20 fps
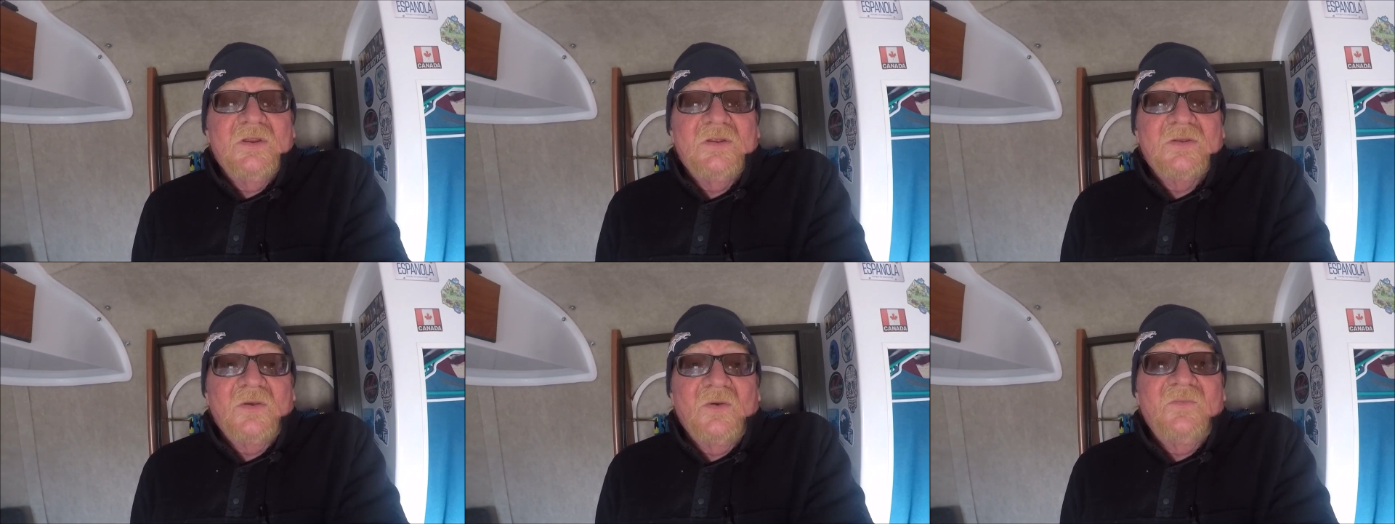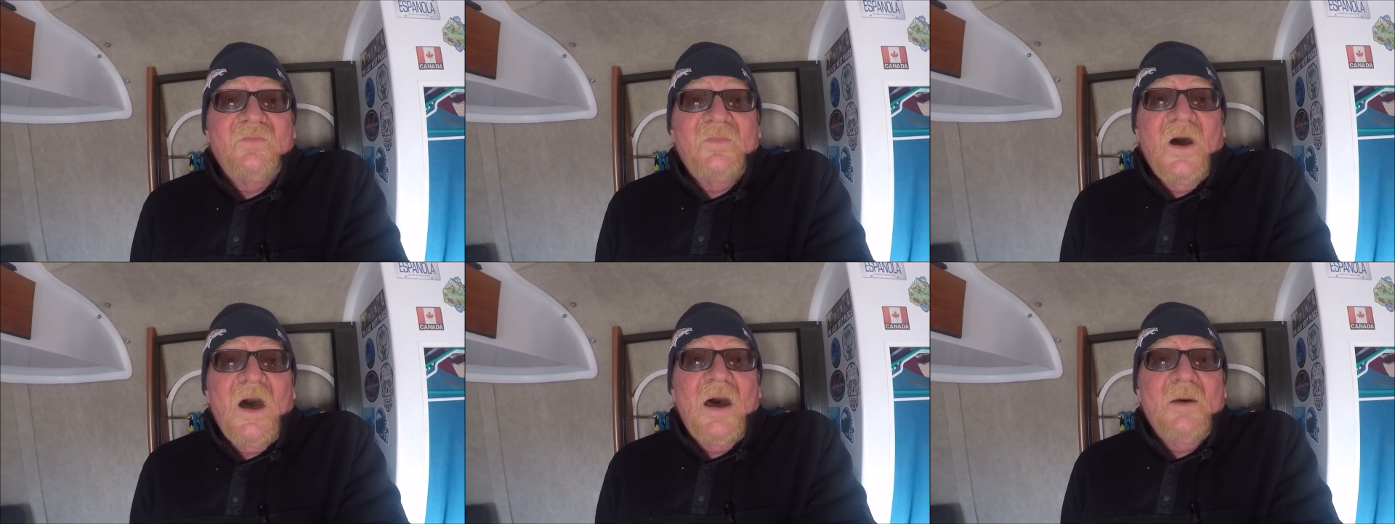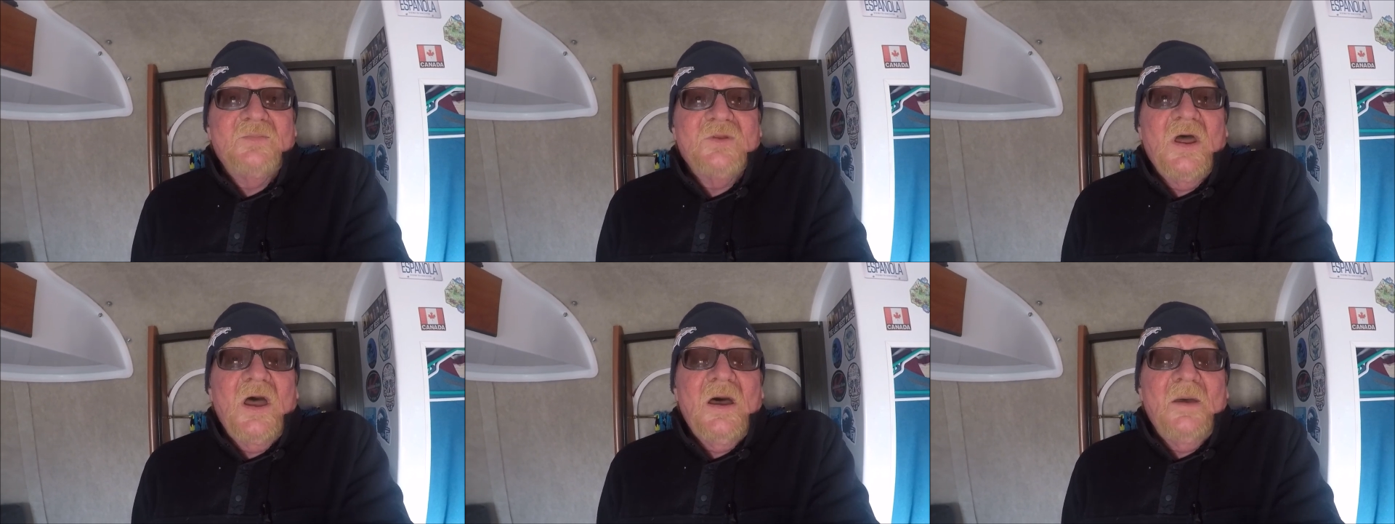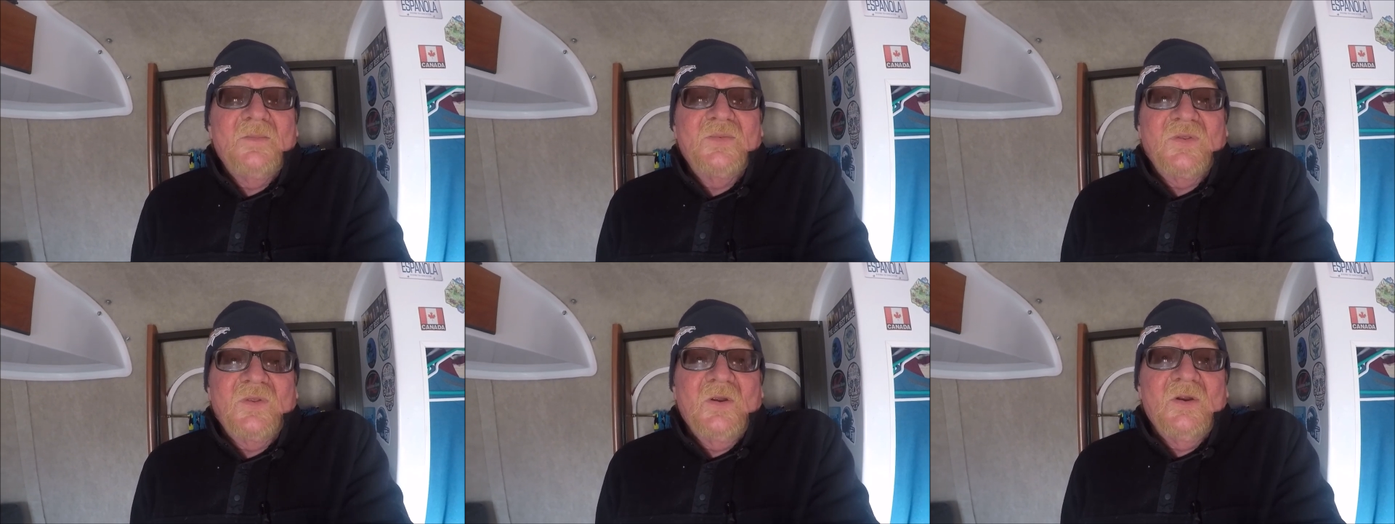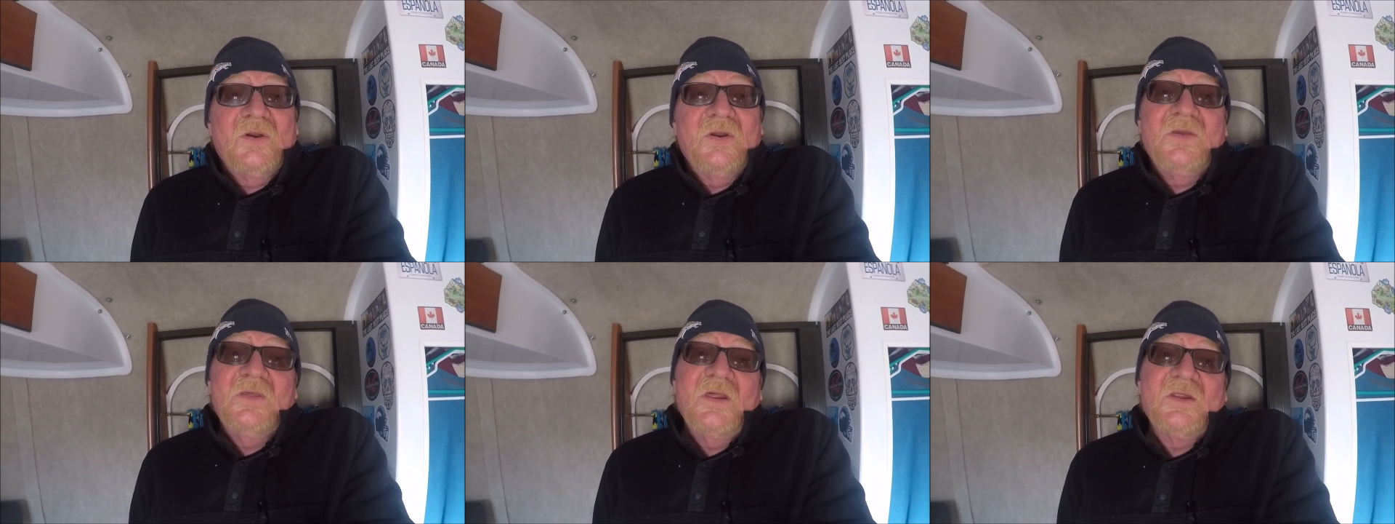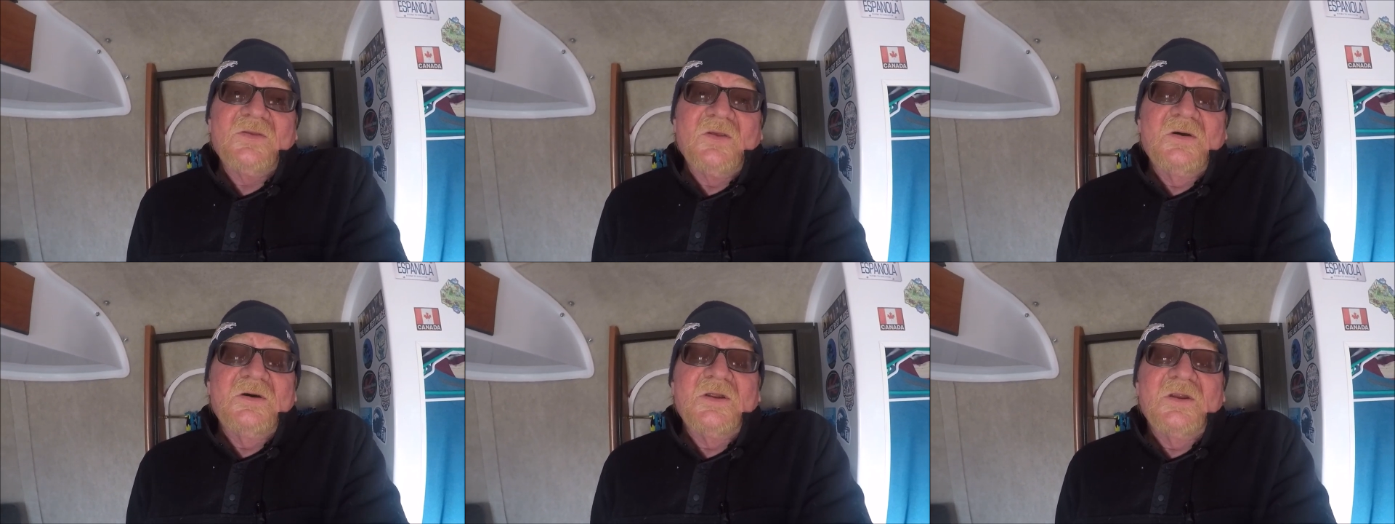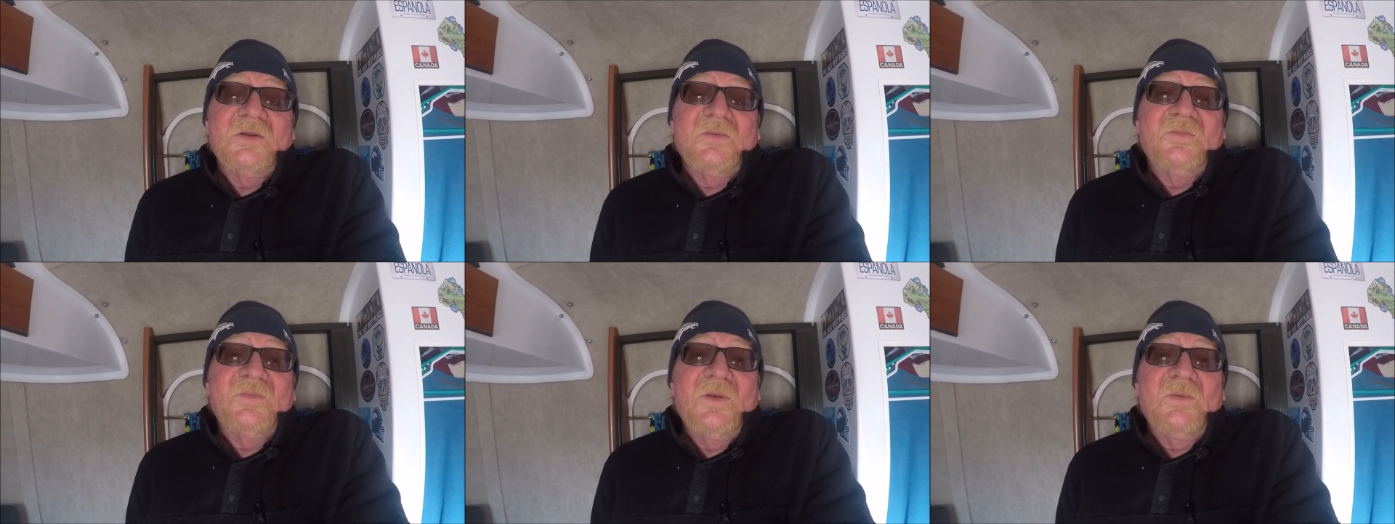in it, so five times thirty, that's one
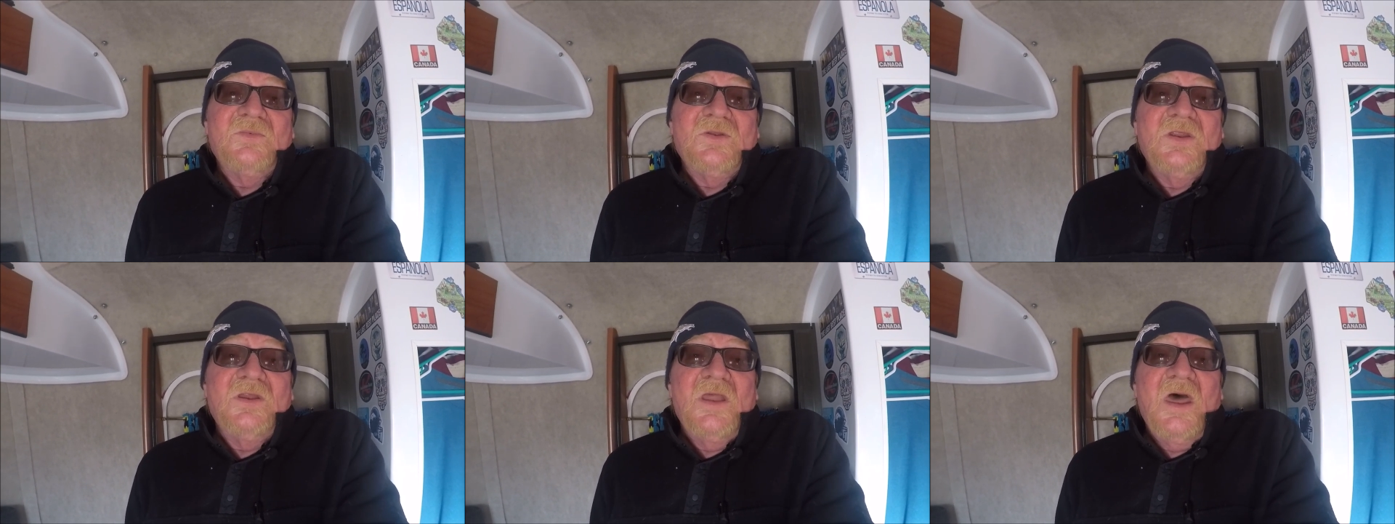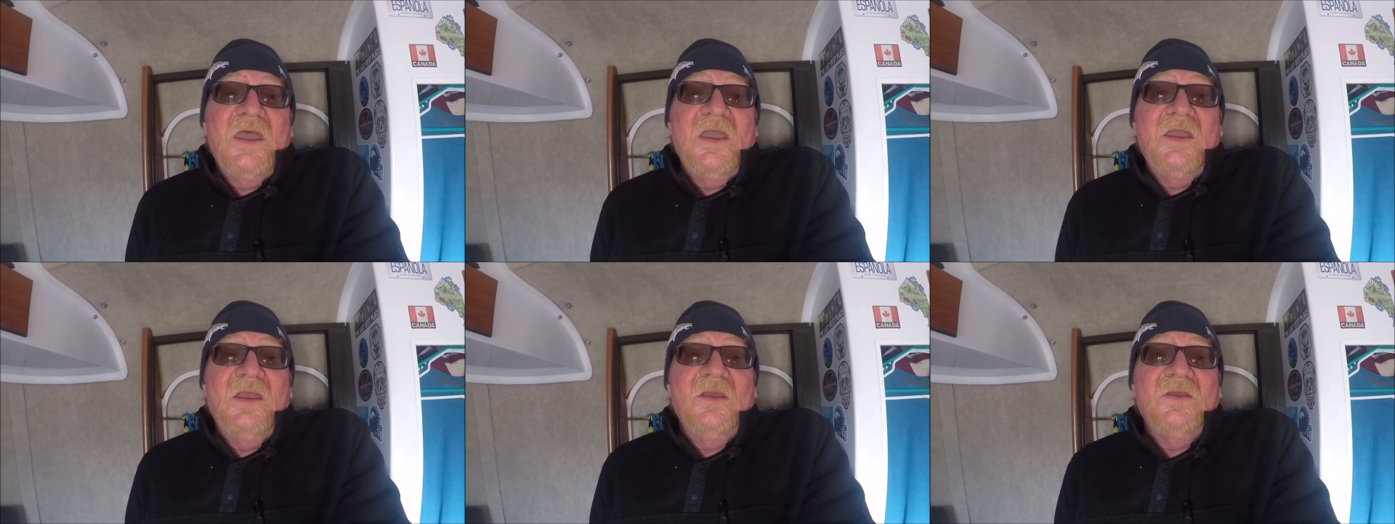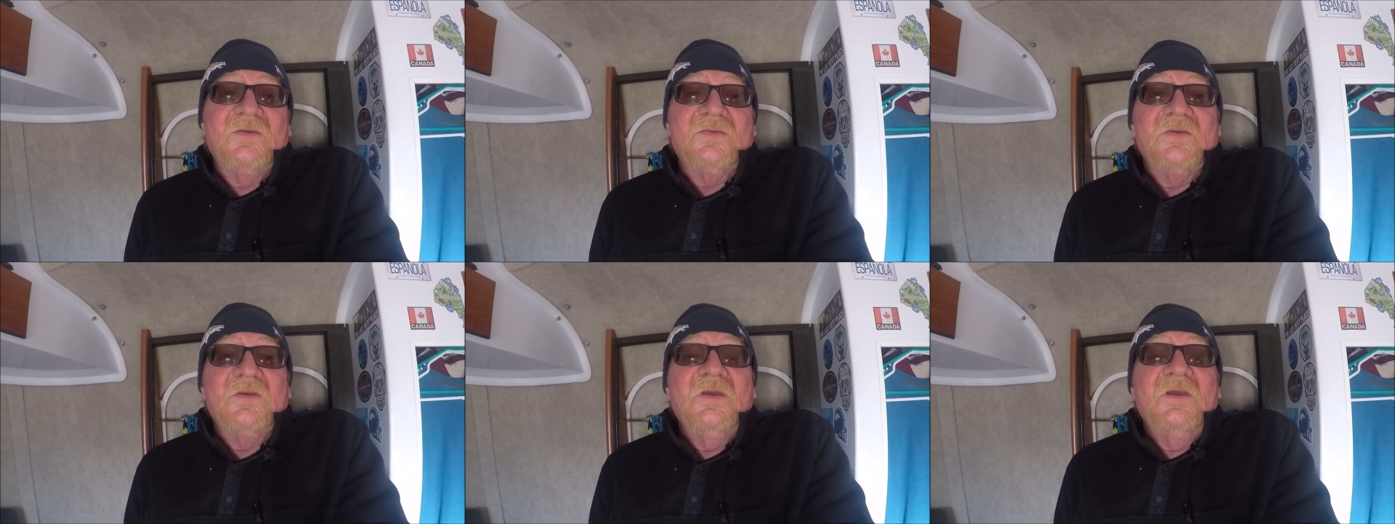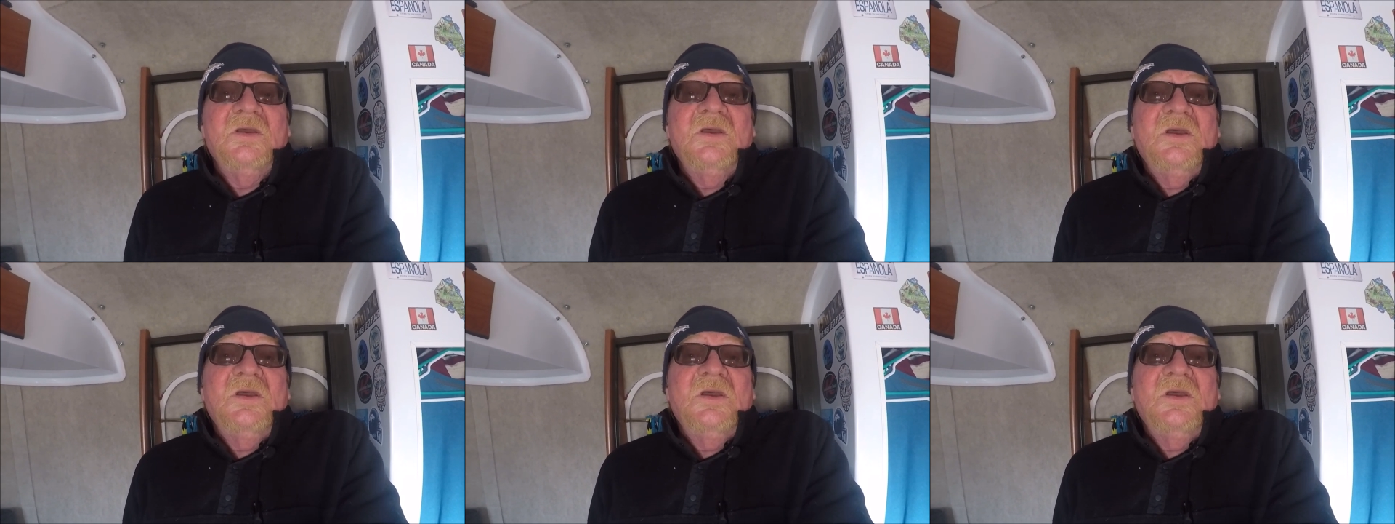hundred fifty days